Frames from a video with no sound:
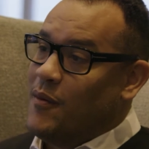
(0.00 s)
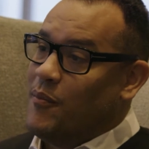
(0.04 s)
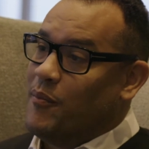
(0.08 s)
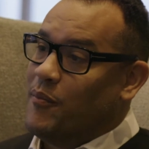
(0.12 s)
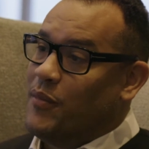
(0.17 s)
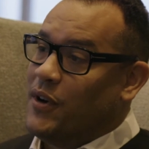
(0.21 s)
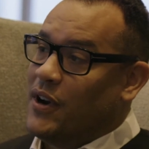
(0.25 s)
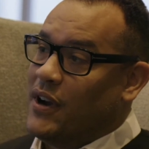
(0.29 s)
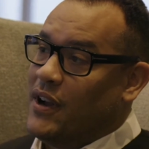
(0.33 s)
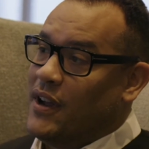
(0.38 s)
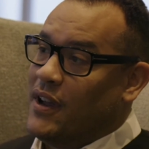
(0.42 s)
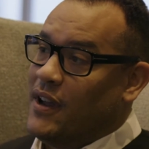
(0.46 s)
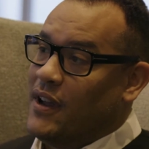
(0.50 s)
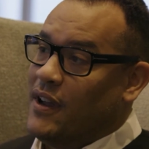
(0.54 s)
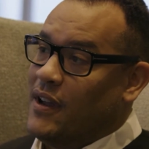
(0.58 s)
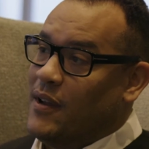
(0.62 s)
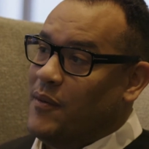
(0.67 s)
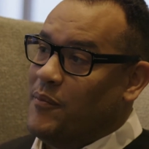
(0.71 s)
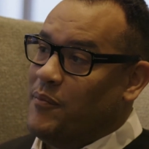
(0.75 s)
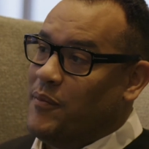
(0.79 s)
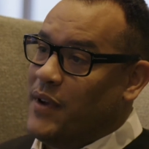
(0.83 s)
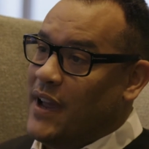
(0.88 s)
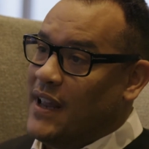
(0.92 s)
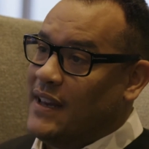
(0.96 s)
but
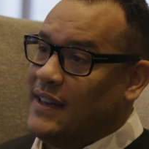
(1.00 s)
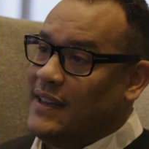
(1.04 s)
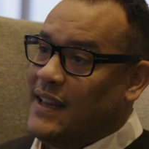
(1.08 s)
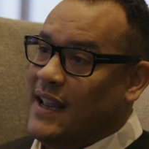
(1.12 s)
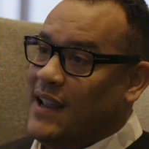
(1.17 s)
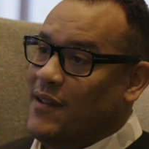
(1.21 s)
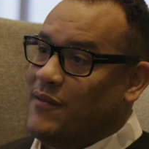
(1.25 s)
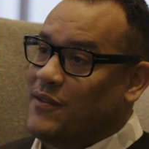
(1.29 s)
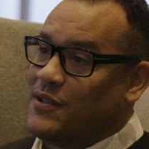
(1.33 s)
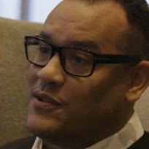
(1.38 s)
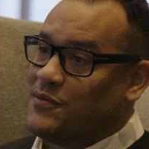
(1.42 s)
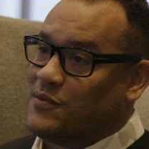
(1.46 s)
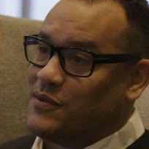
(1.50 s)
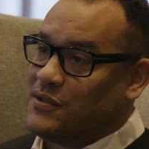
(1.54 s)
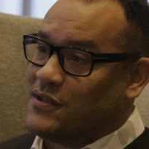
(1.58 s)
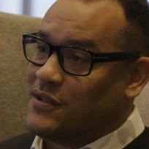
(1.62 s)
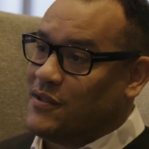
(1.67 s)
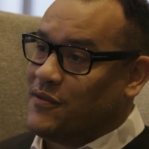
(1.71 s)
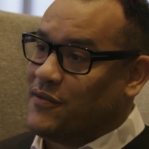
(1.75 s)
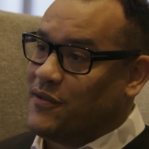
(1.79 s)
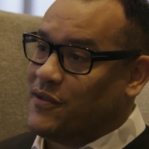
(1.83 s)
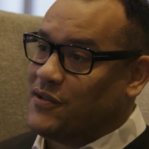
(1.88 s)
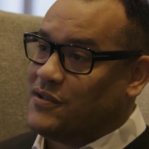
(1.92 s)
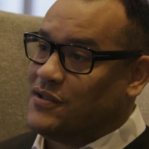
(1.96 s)
Ben Davis was
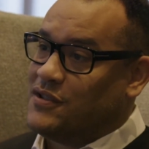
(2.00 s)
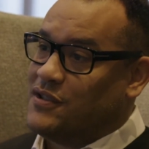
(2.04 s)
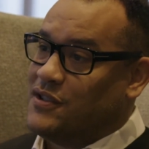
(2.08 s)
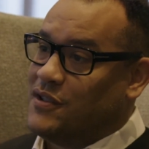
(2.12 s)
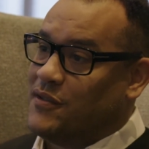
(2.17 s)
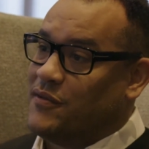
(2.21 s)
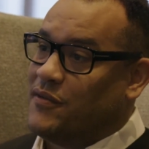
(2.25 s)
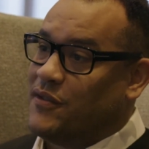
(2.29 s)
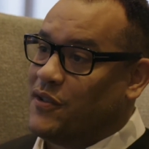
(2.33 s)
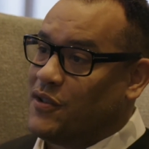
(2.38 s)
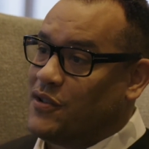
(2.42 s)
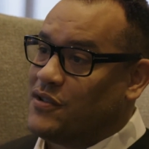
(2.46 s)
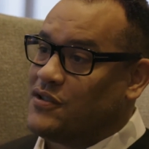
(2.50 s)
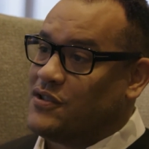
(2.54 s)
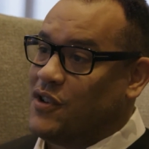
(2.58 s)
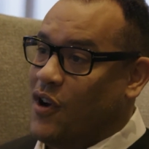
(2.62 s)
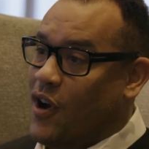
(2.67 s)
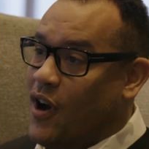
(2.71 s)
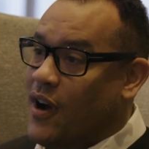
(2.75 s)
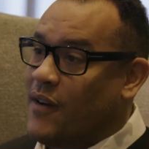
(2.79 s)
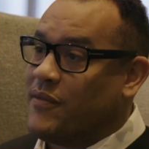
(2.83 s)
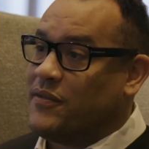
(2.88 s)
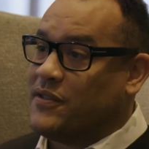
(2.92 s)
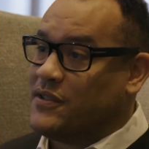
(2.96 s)
the first diverse
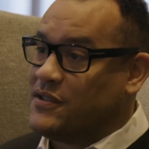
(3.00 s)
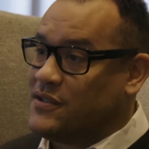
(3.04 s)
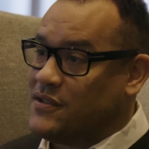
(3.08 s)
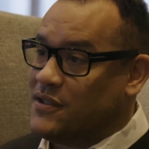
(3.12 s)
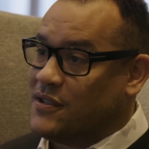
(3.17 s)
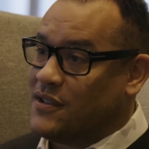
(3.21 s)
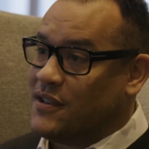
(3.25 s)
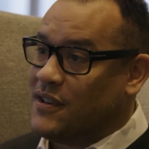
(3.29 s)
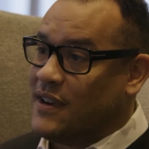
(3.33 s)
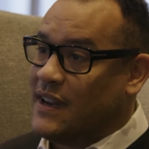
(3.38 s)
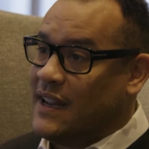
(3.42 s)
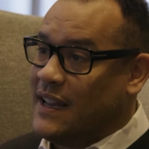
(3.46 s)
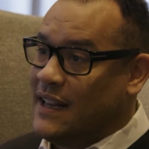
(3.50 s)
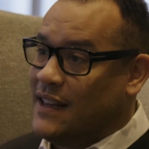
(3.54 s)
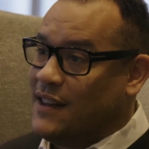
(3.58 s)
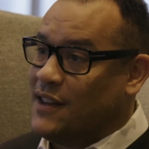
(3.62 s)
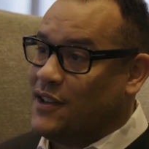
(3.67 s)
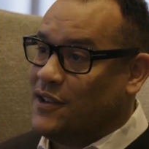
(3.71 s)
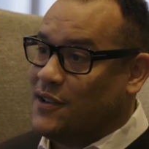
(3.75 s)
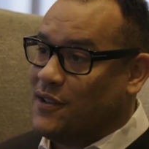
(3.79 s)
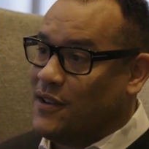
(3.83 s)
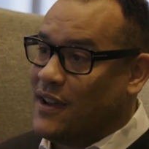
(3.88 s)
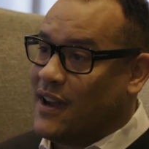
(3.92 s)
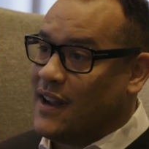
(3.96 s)
officer in
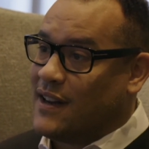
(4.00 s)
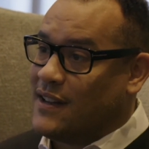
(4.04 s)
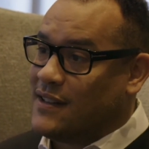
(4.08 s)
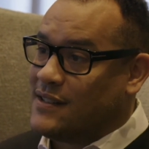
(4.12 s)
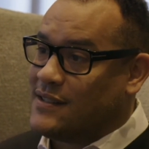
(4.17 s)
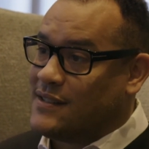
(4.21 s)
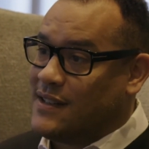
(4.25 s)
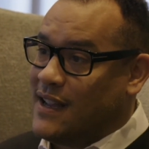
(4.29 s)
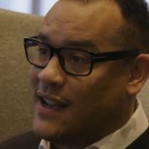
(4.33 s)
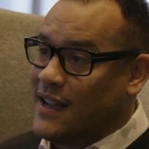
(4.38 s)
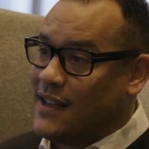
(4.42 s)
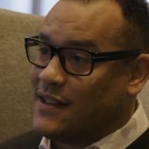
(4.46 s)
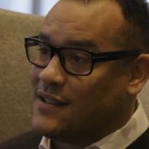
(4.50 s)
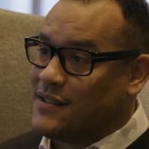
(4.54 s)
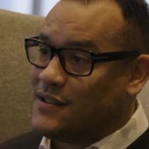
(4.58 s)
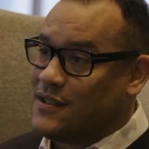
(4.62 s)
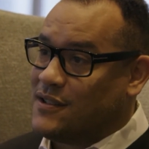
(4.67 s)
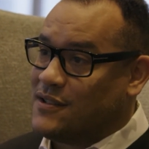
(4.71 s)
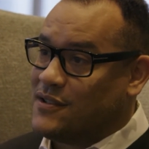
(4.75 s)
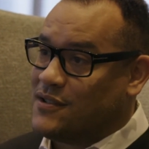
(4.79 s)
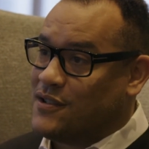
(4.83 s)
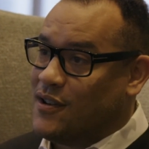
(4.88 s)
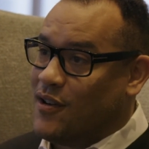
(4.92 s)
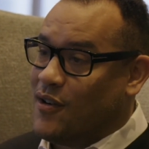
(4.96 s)
the United States.
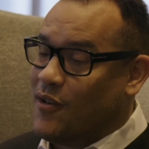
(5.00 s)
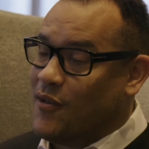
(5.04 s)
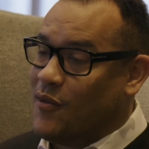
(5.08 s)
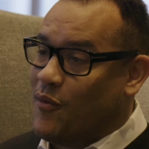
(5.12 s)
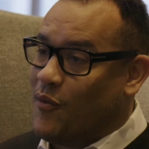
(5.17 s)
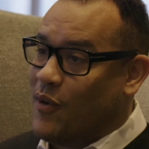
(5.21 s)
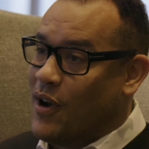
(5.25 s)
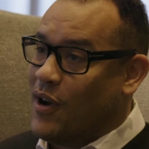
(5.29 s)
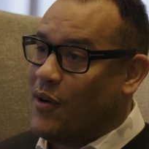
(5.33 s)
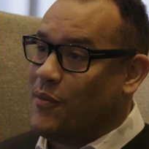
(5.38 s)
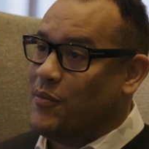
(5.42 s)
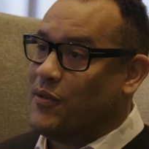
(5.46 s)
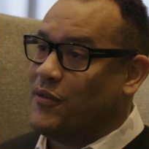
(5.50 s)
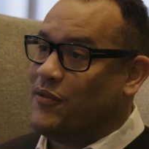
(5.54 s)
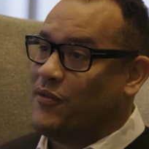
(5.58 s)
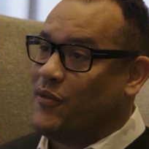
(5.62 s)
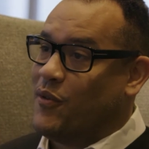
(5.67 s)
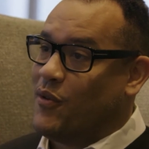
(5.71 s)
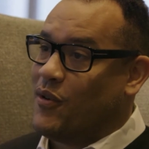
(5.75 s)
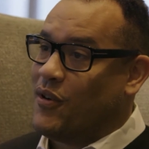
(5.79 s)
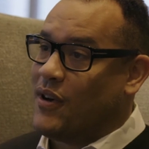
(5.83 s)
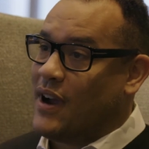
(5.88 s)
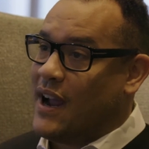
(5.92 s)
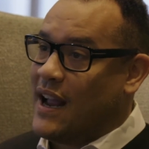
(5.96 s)
So well
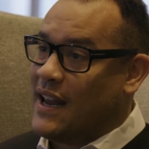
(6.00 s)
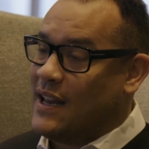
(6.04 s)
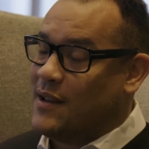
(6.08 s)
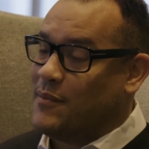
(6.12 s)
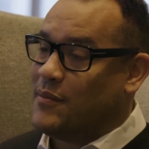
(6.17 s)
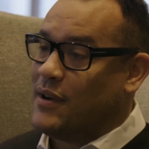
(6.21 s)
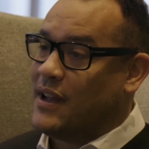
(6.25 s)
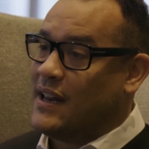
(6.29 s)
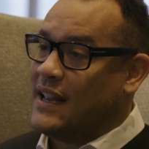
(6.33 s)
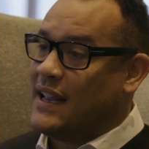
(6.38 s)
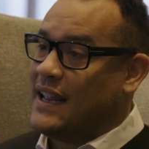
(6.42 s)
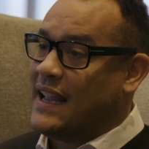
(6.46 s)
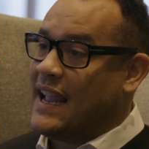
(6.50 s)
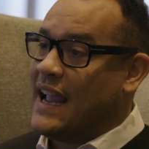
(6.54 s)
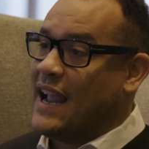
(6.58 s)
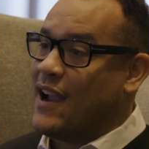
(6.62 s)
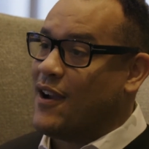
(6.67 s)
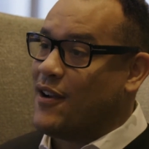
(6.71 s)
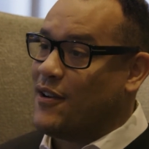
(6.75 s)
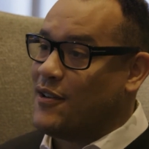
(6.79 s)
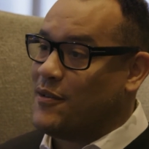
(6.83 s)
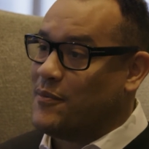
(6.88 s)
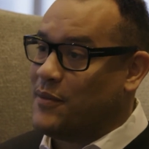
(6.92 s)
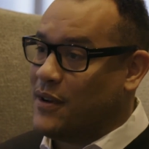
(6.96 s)
before anybody
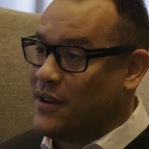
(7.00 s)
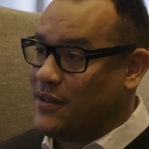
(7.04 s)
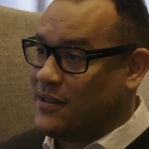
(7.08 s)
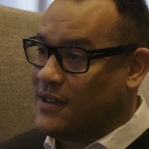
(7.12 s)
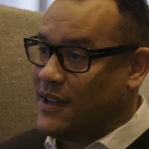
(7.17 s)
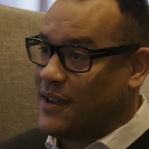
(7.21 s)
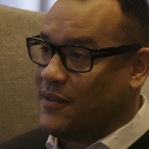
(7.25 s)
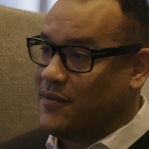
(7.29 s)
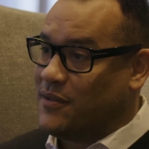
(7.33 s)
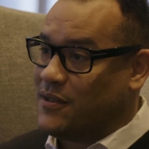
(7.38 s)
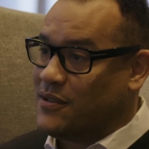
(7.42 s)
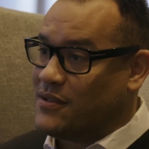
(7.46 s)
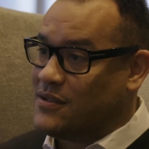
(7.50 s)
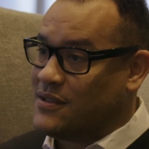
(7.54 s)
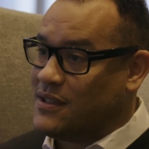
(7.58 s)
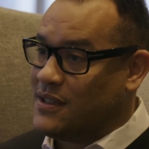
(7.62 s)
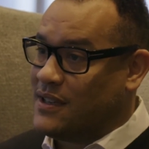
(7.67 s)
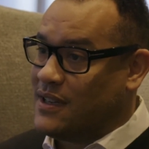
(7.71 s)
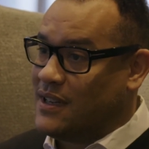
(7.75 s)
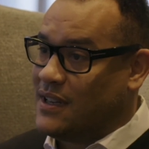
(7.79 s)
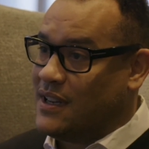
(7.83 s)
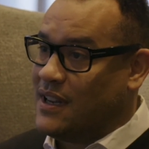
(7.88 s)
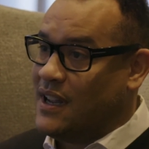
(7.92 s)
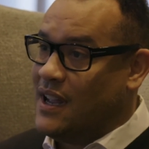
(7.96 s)
cared about
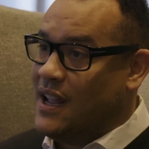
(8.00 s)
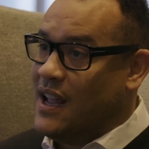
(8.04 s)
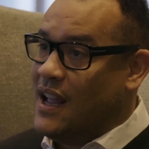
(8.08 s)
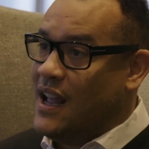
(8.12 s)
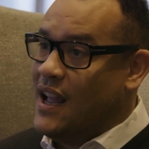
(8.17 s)
diversity,